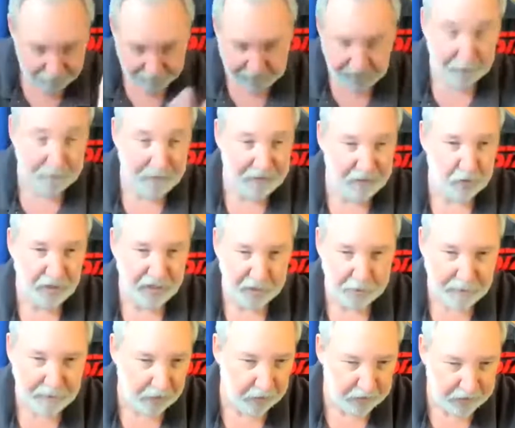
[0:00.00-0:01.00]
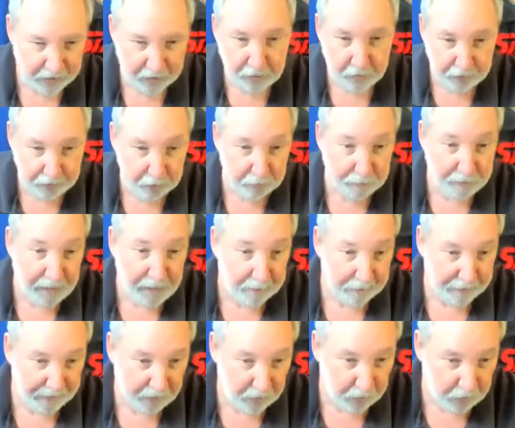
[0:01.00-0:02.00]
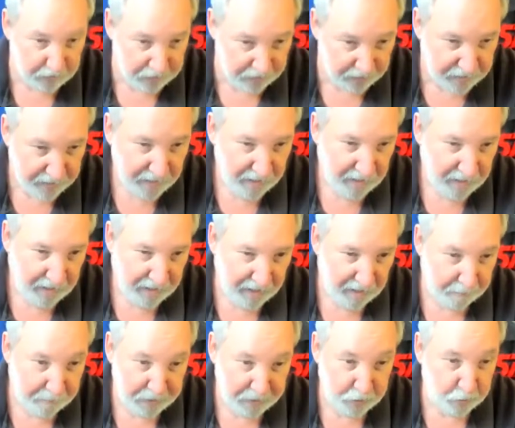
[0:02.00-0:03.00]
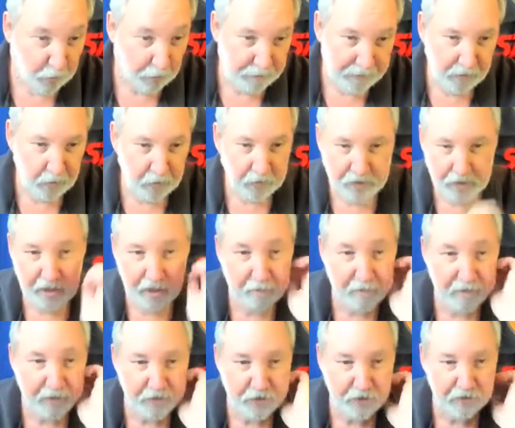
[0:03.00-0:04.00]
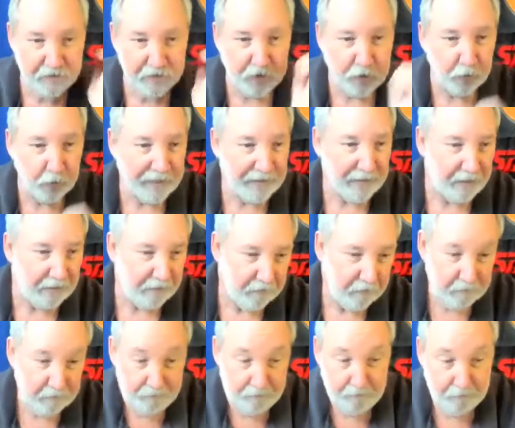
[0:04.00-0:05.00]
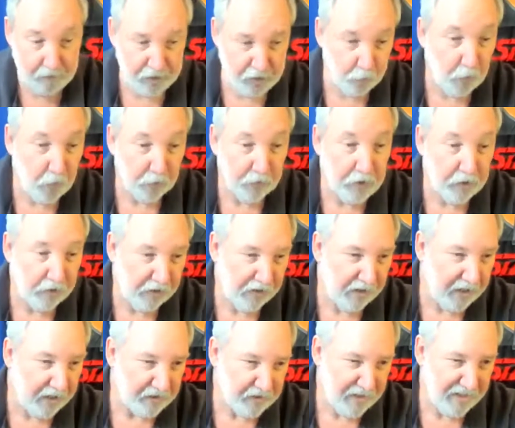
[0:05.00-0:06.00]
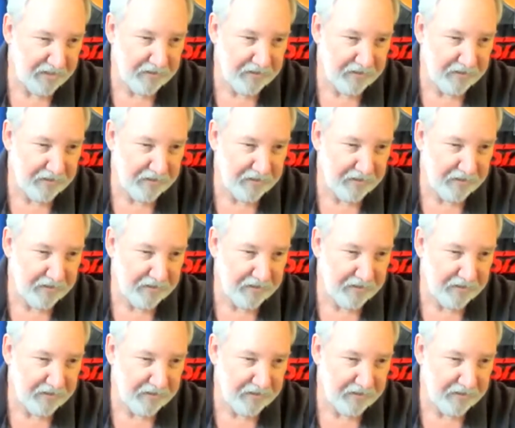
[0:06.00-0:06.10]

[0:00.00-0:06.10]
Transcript: it'll be transparent to you and you'll be able to use it, uh, but you won't be using the email server directly, but you won't know you're not. So